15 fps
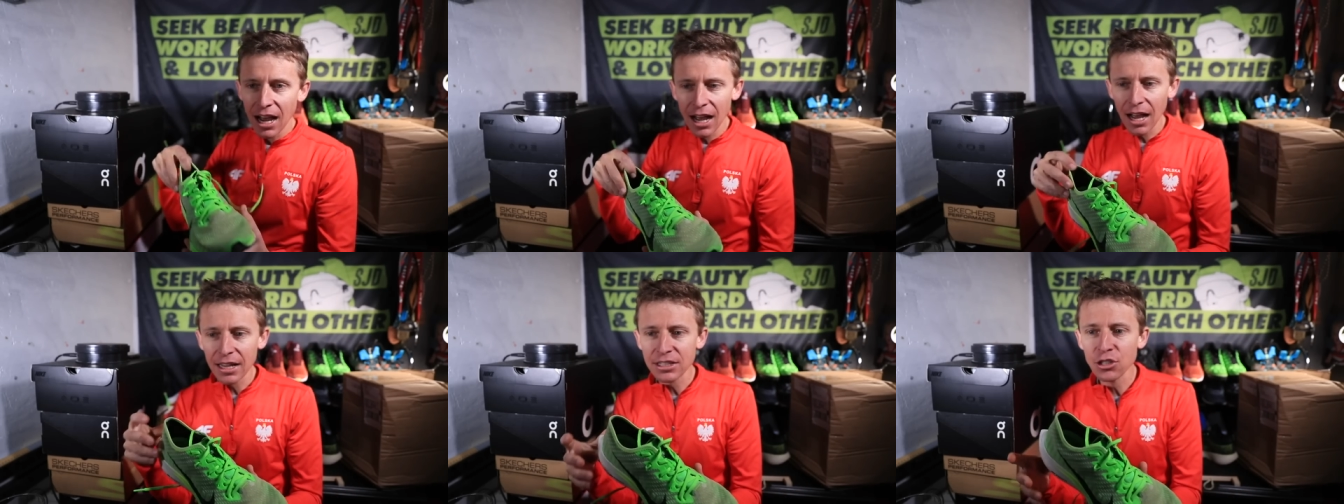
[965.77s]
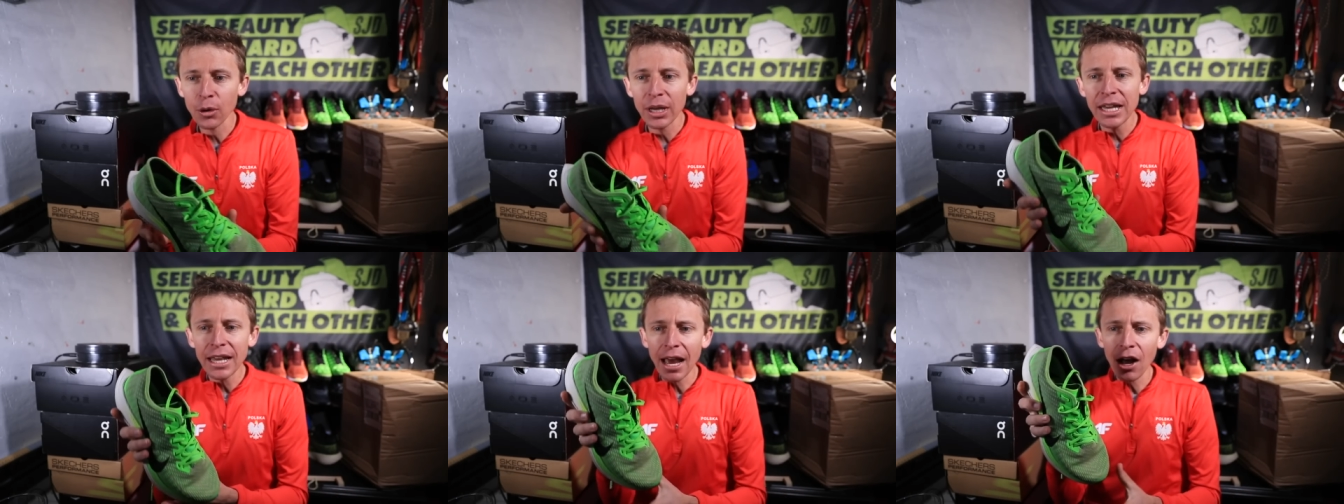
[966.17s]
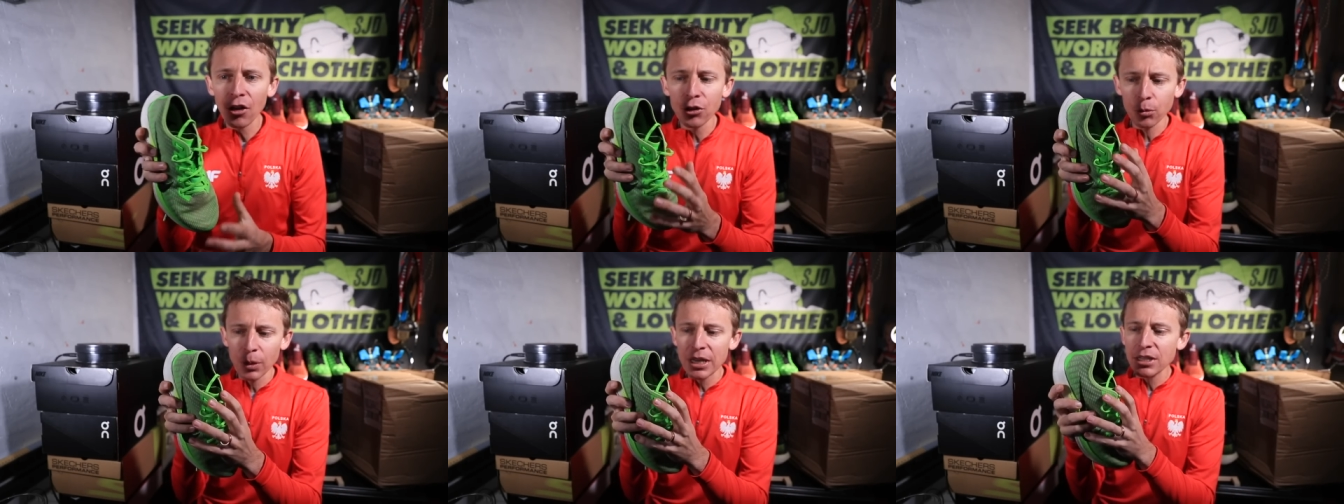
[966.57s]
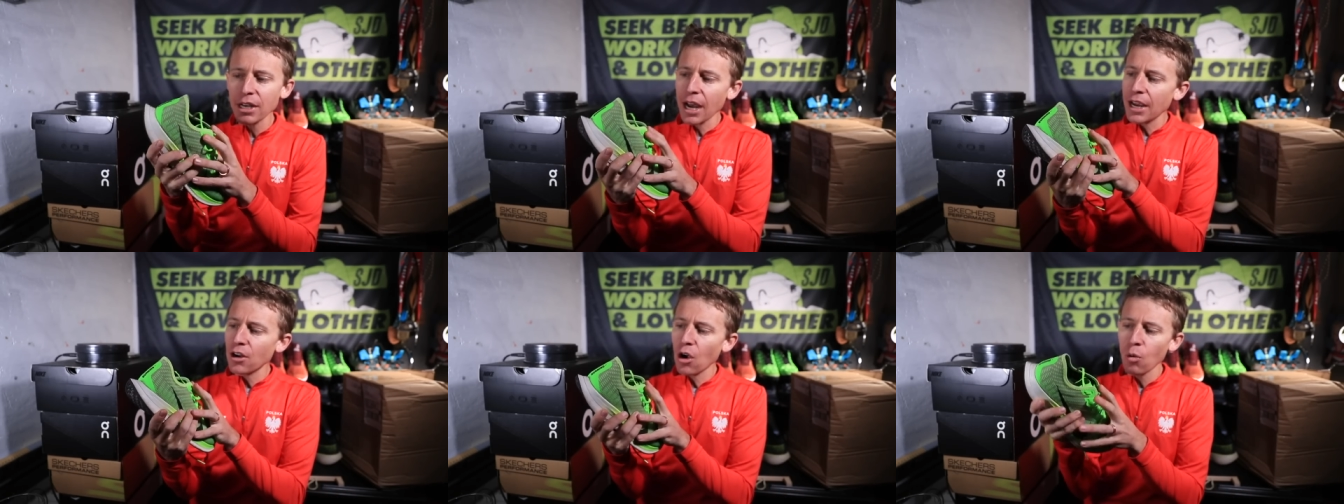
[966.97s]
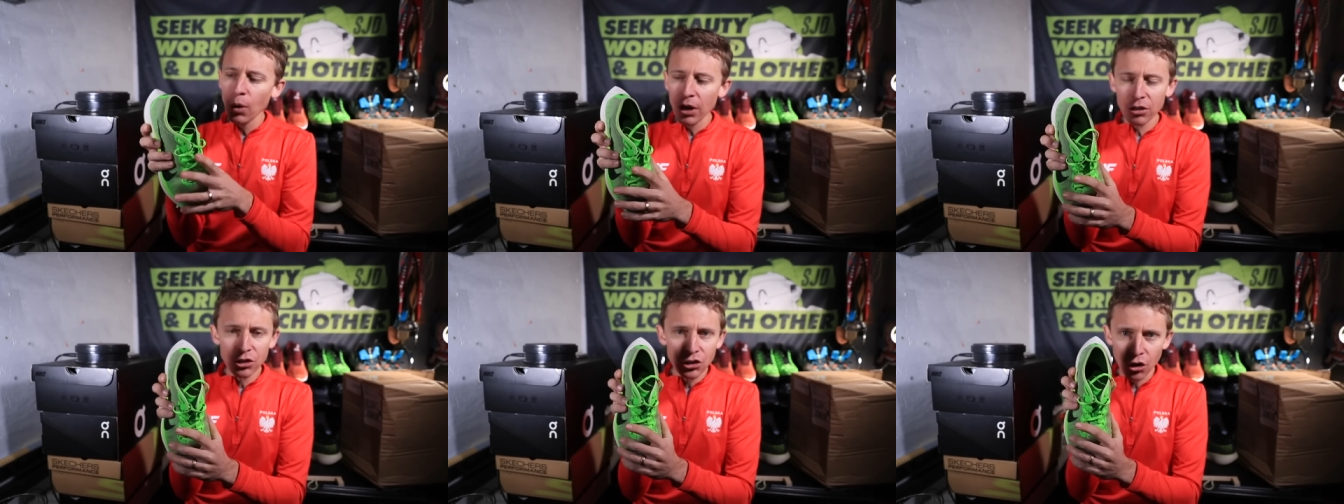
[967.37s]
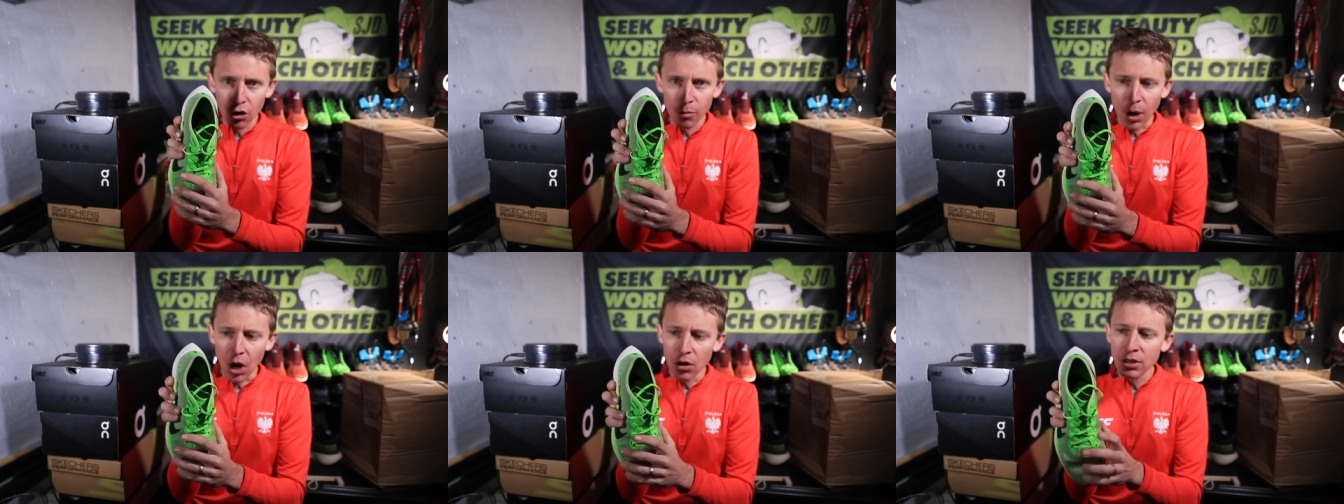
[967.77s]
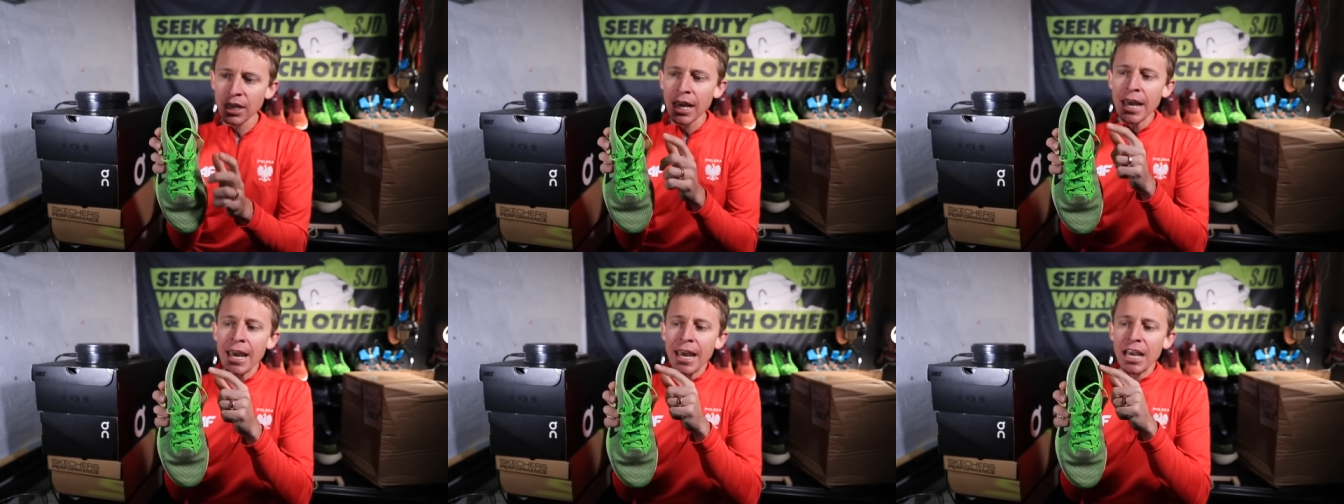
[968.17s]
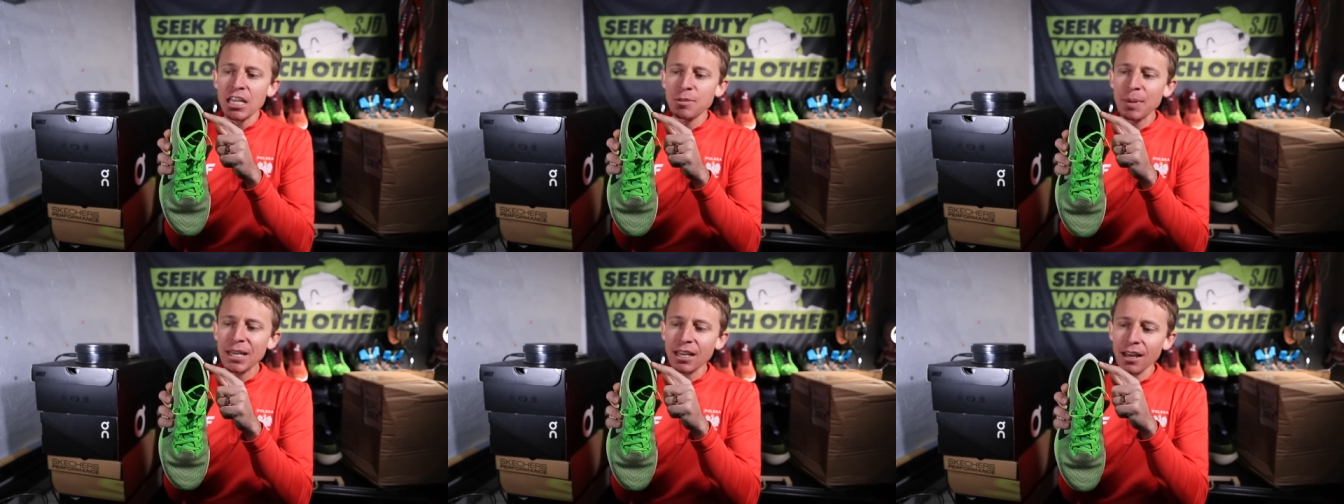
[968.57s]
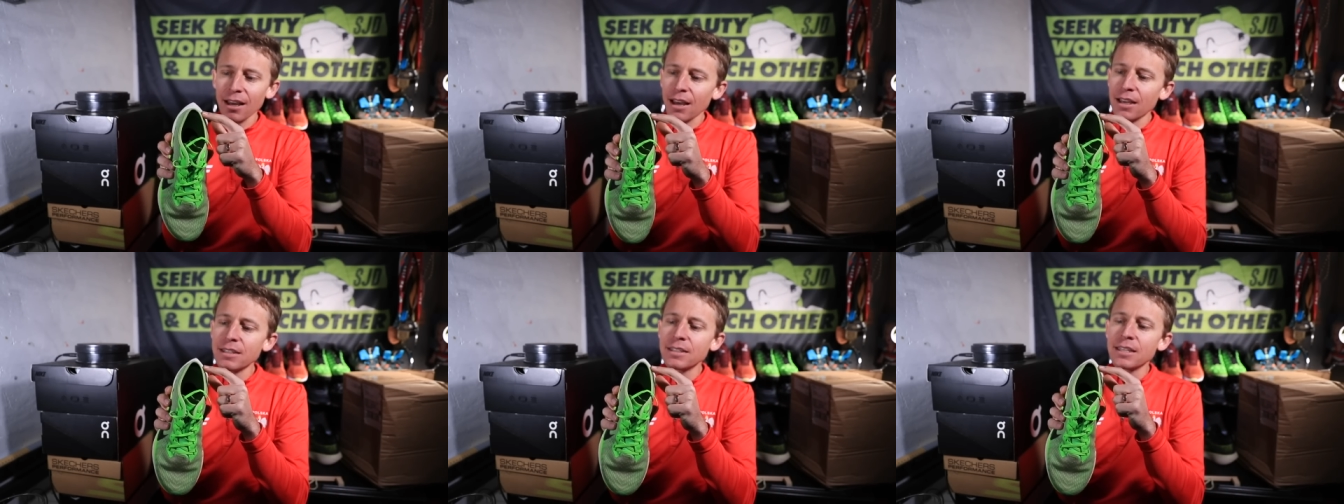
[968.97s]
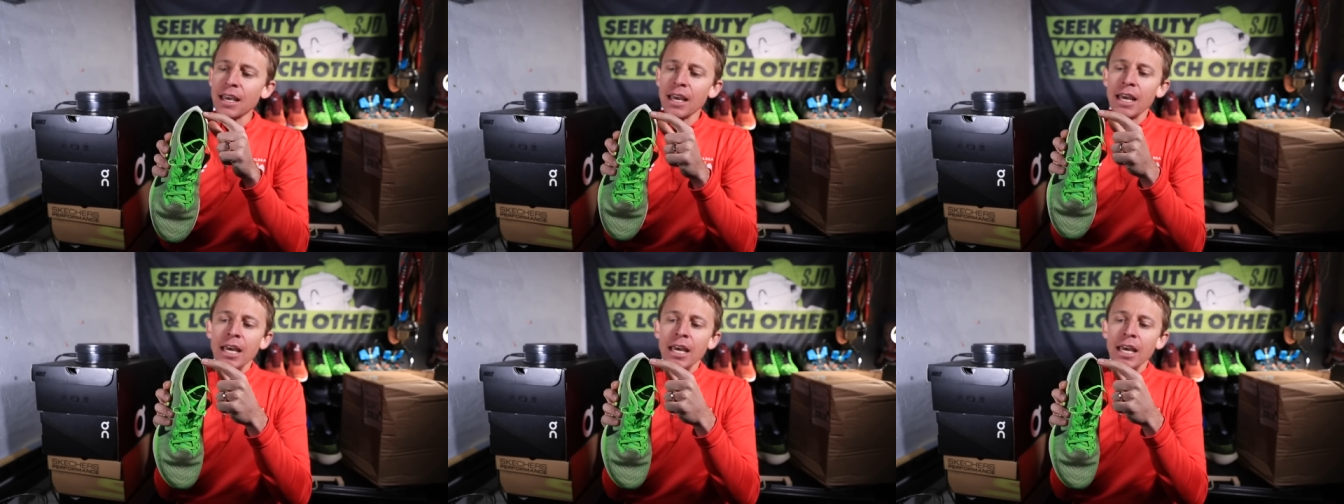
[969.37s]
uh, so E L, the reason I don't wear the Turbos is because